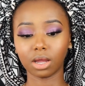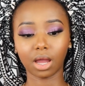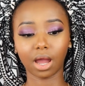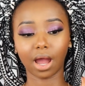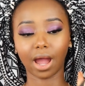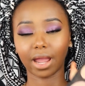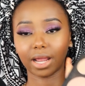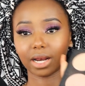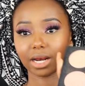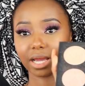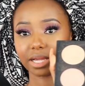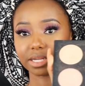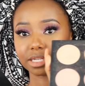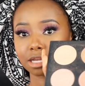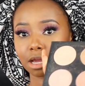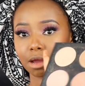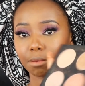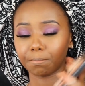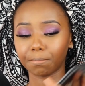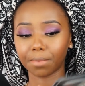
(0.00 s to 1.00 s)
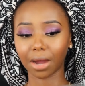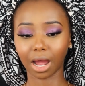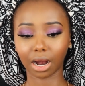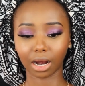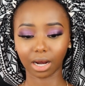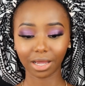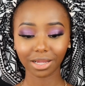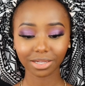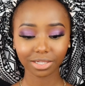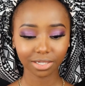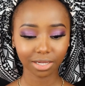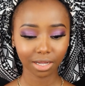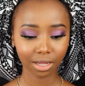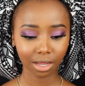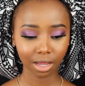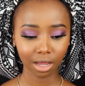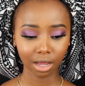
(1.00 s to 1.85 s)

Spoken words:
Highlight Palette.